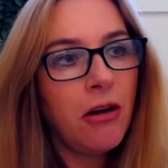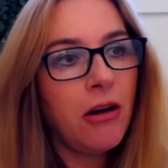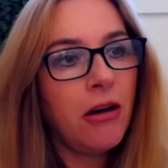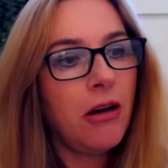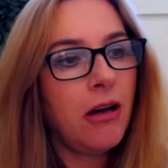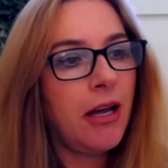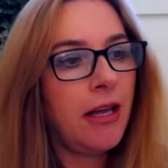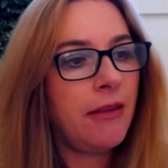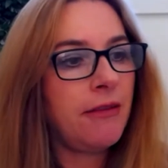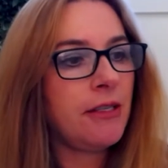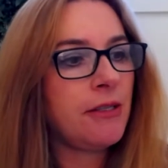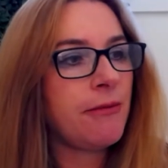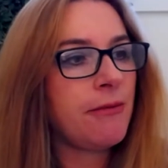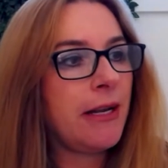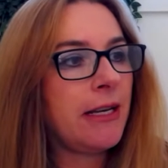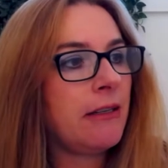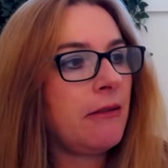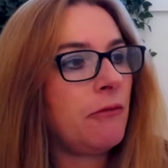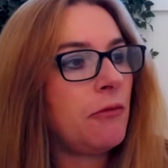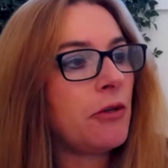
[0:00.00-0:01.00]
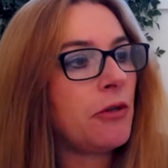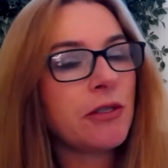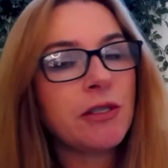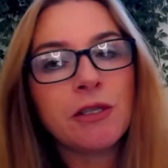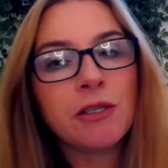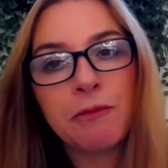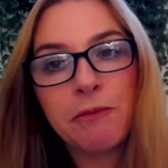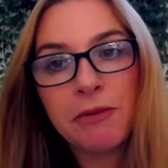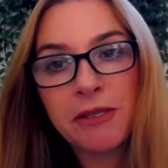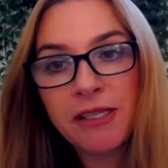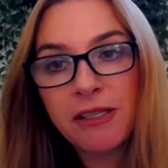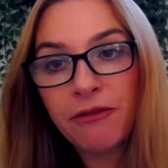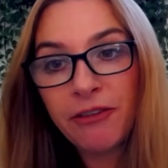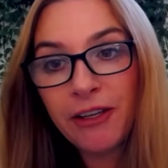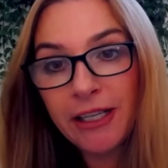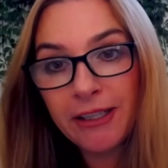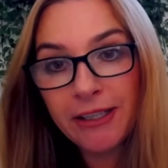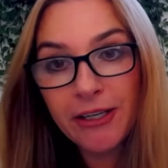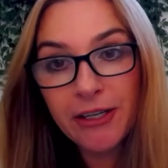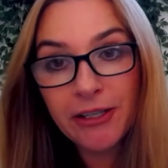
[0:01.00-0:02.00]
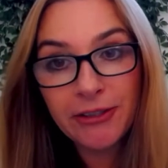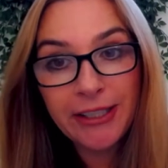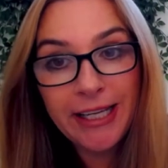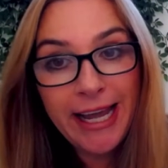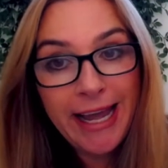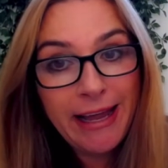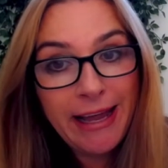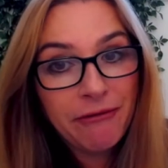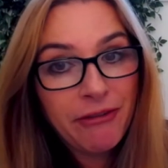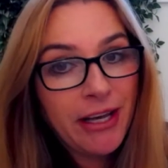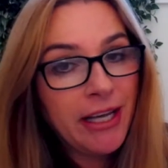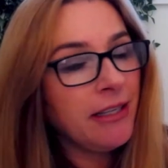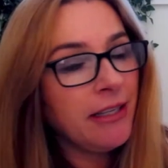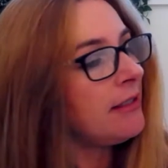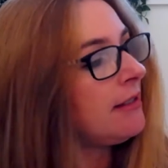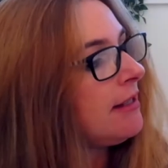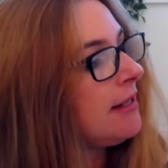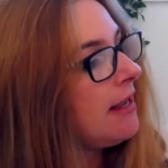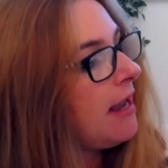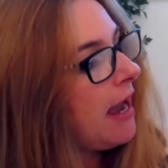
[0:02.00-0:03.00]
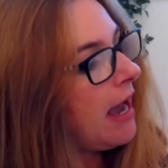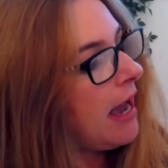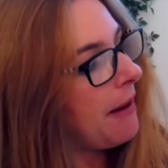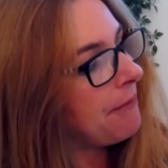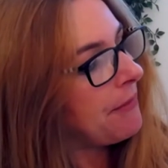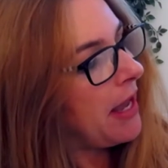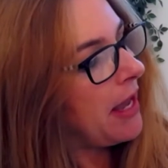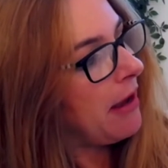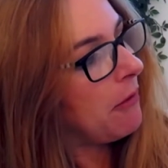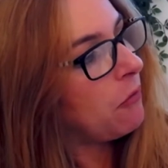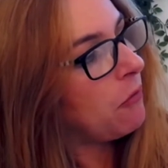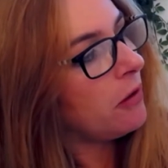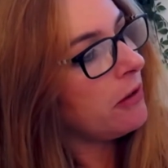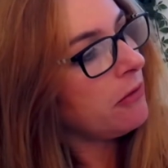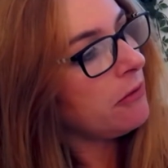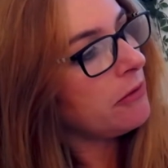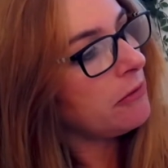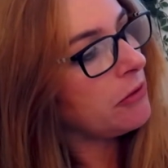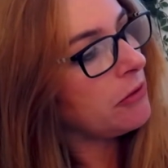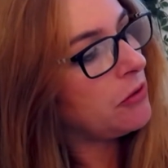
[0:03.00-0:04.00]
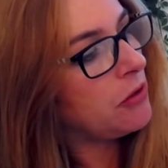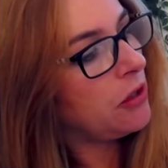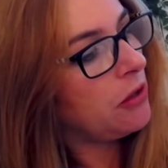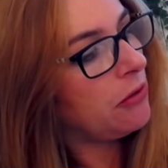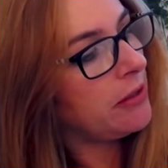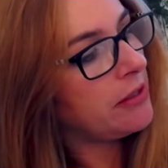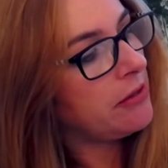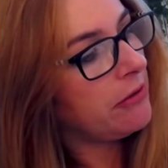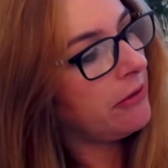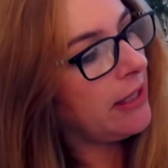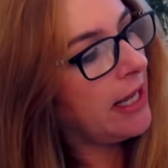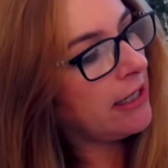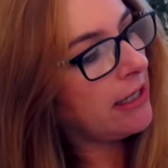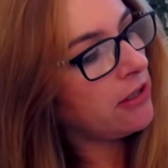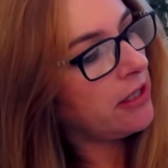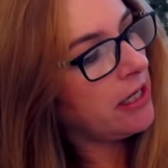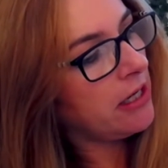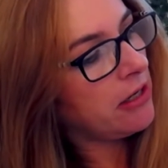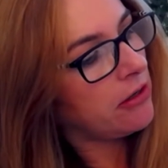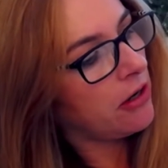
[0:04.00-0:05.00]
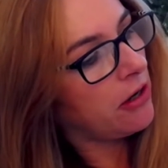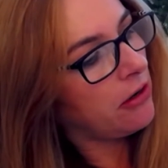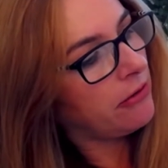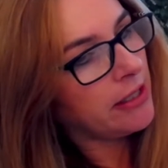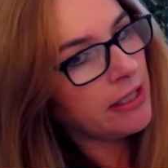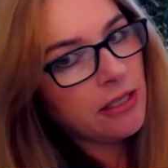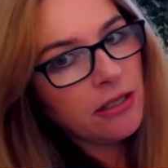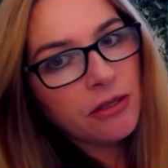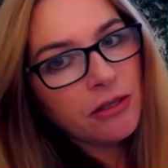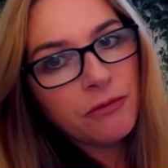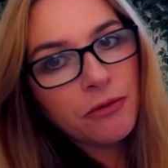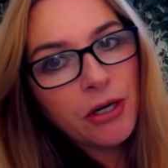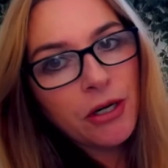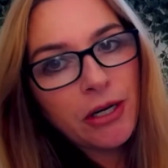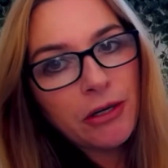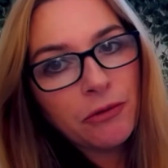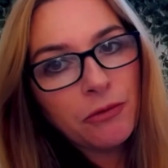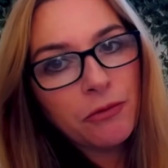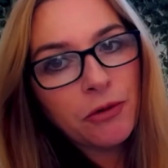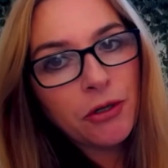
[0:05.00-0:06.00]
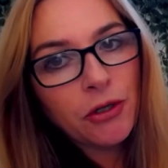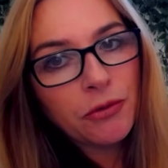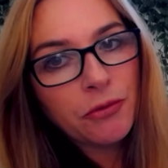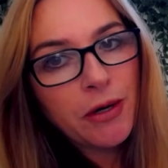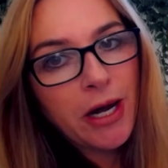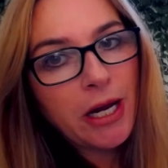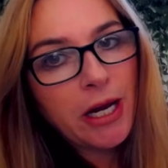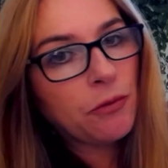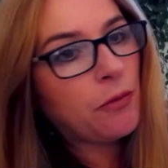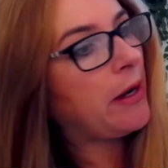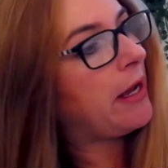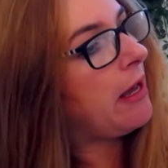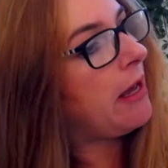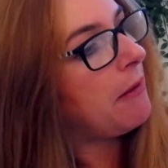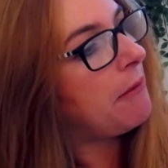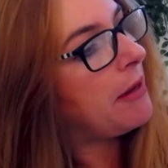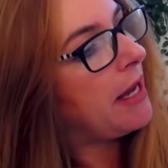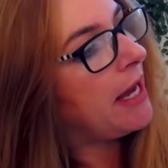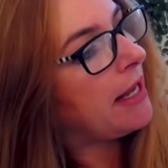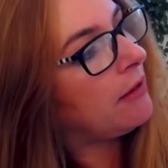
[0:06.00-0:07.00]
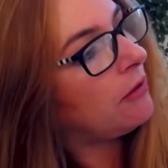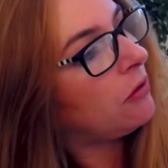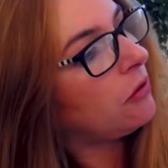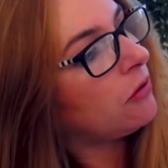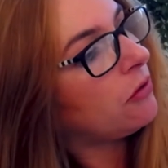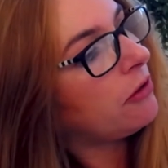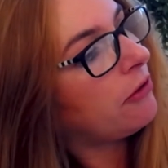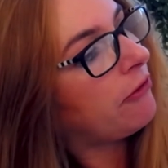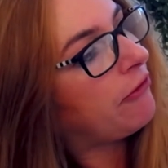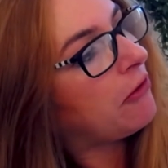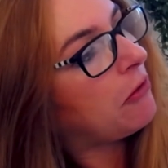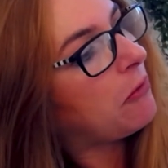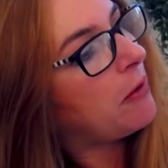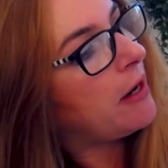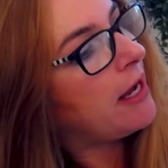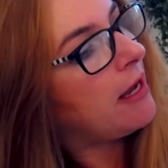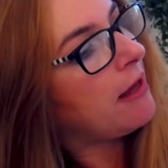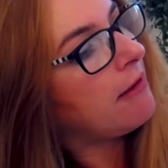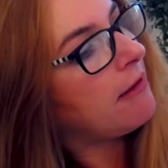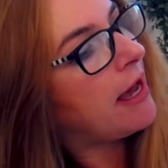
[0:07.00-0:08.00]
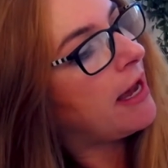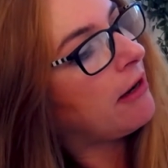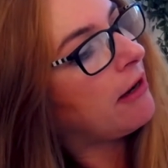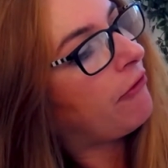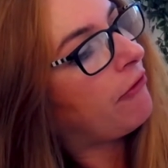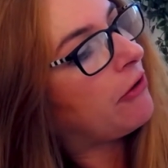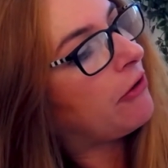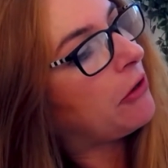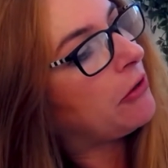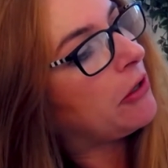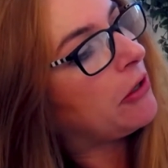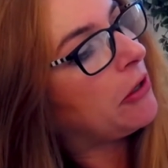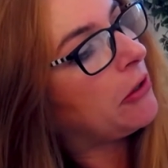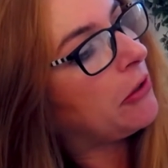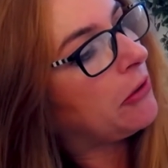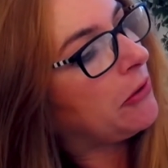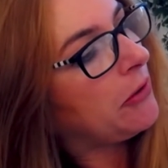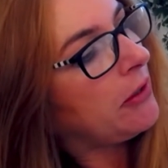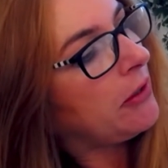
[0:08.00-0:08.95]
and this one was specifically on Canva. And what it will do is it'll actually go into the World Wide Web and look for where that photo